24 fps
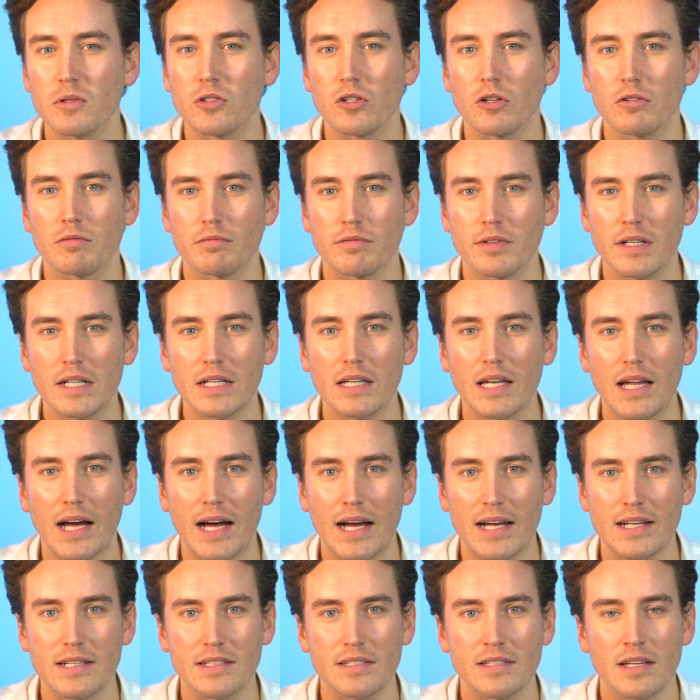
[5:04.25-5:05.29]
don't
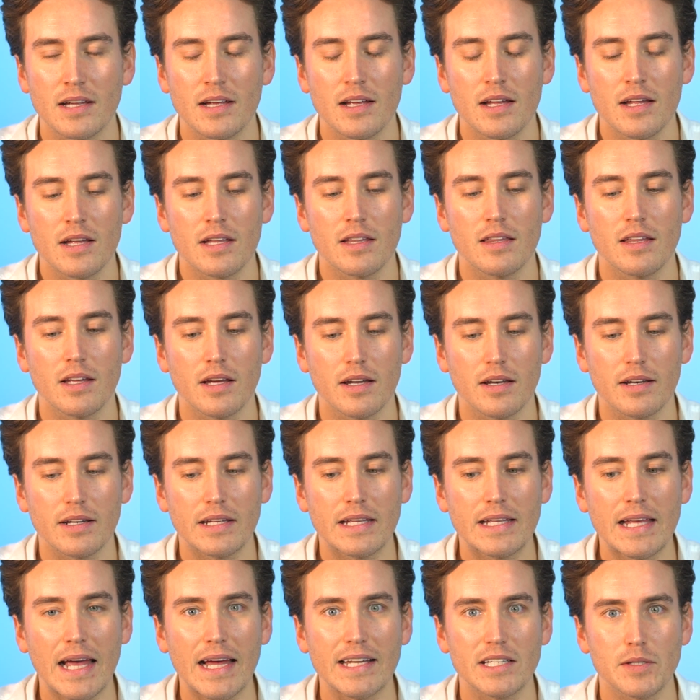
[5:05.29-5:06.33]
realize
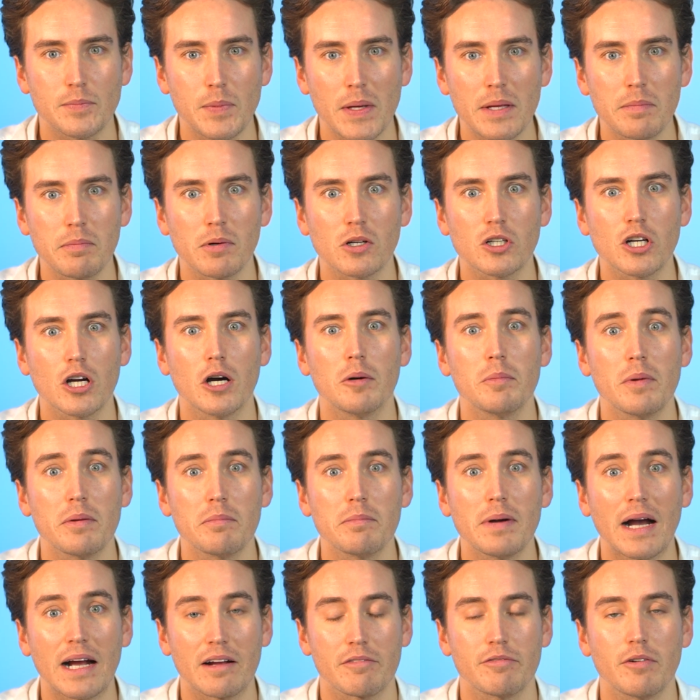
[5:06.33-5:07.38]
that gets people coming
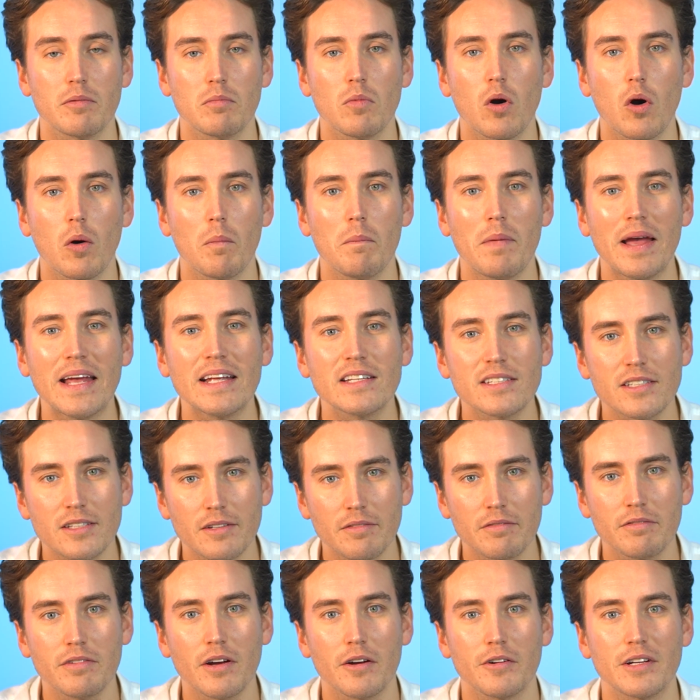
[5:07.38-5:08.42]
back for more, makes
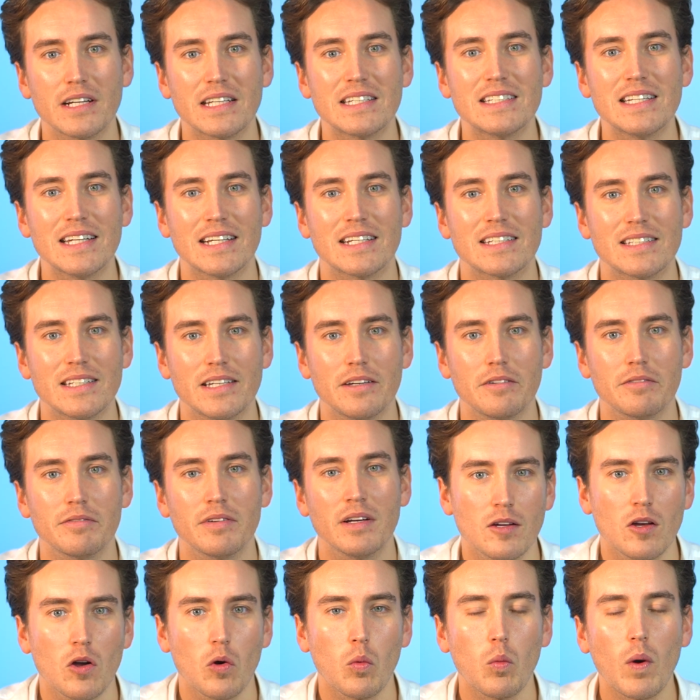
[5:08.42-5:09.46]
them very addictive.
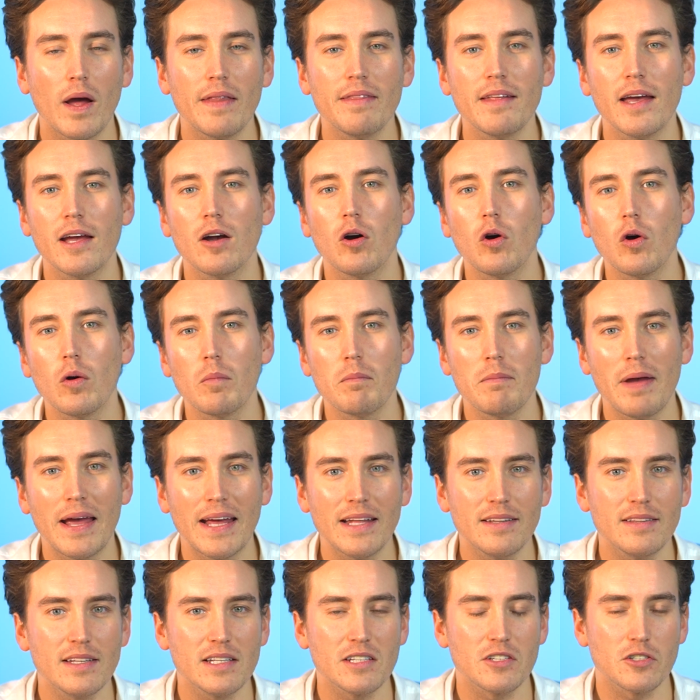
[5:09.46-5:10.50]
When they all
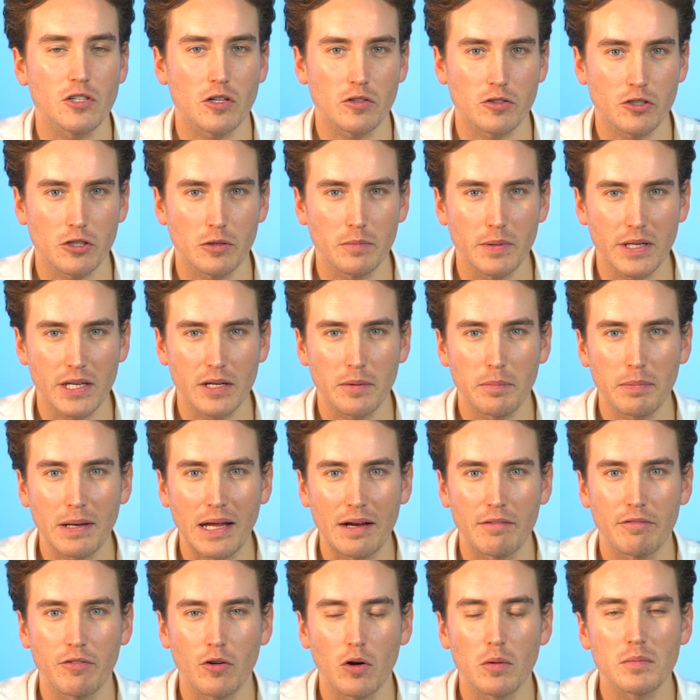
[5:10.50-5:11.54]
made these social media
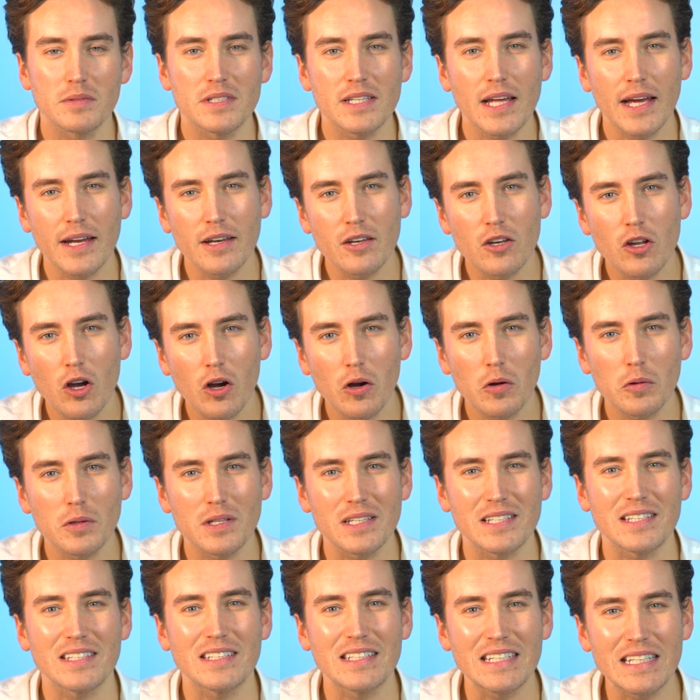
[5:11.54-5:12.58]
platforms, they know the
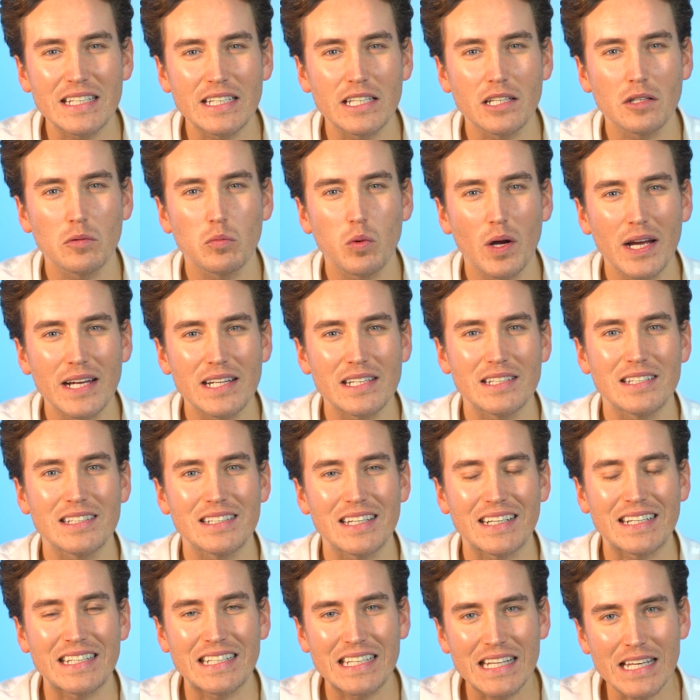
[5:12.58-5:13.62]
sneaky ways
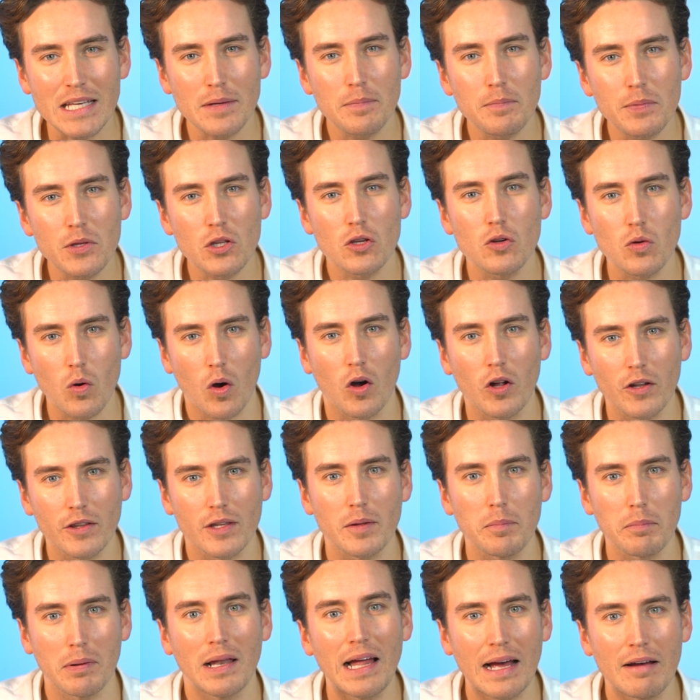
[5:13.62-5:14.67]
to keep you on
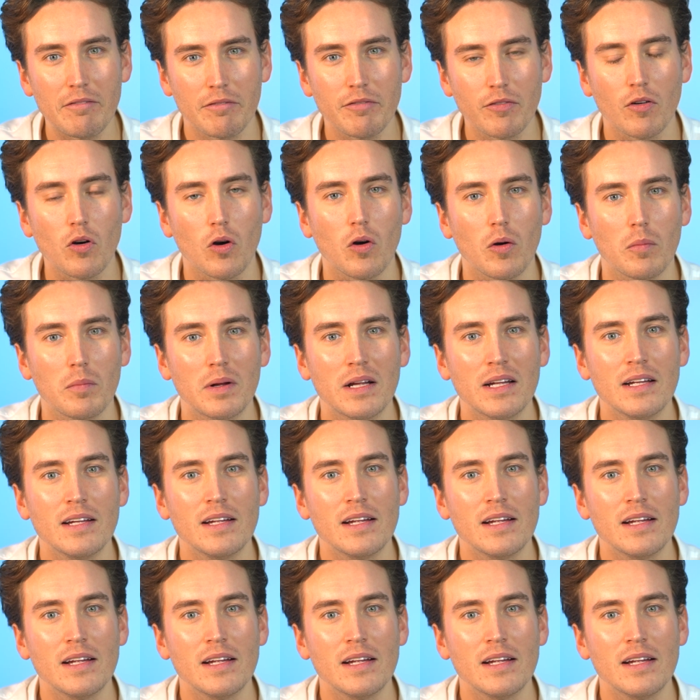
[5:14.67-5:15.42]
the platform.